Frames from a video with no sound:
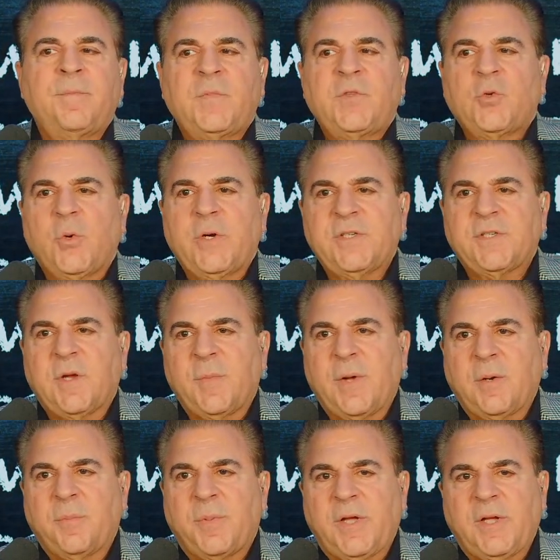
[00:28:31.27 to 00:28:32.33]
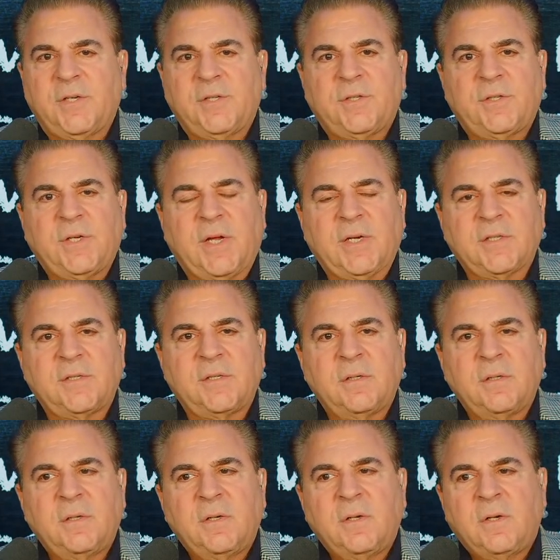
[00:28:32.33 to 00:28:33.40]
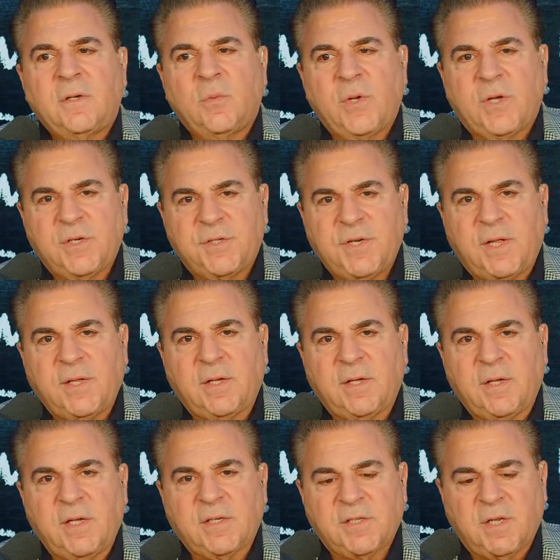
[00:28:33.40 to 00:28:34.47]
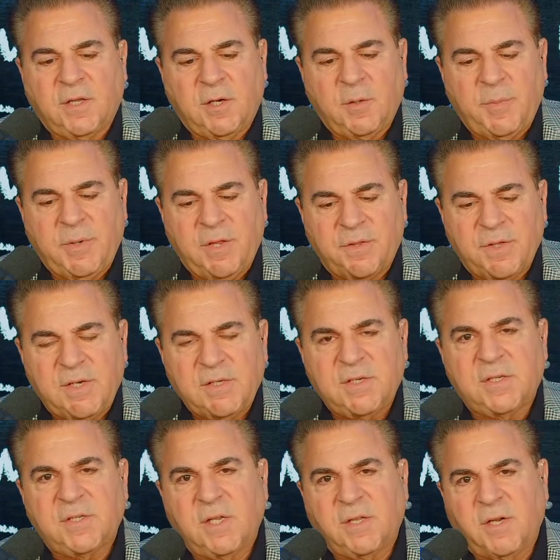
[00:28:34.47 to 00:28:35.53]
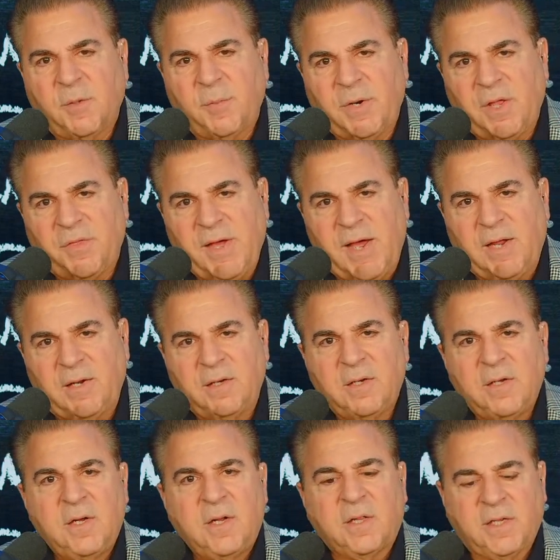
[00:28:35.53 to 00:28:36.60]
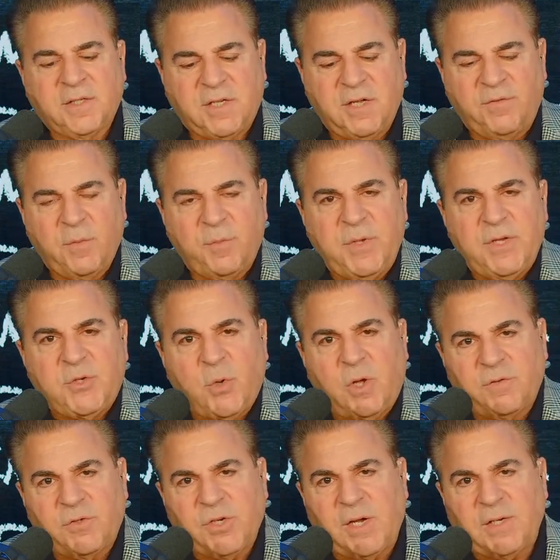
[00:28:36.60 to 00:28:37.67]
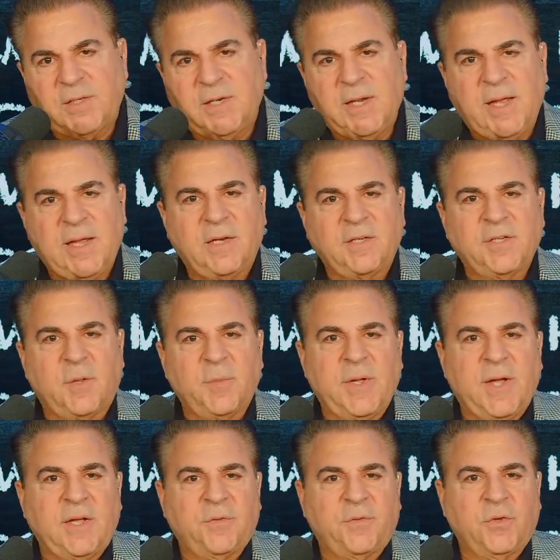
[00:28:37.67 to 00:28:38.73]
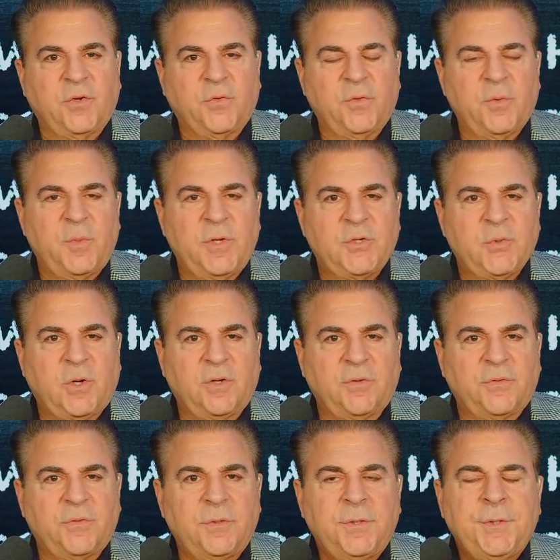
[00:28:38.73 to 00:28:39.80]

20 some odd page test, we can tell you it's a little bit of this, it's a little bit of that. Let's give you a B12 shot today and tell me how you feel from the B12.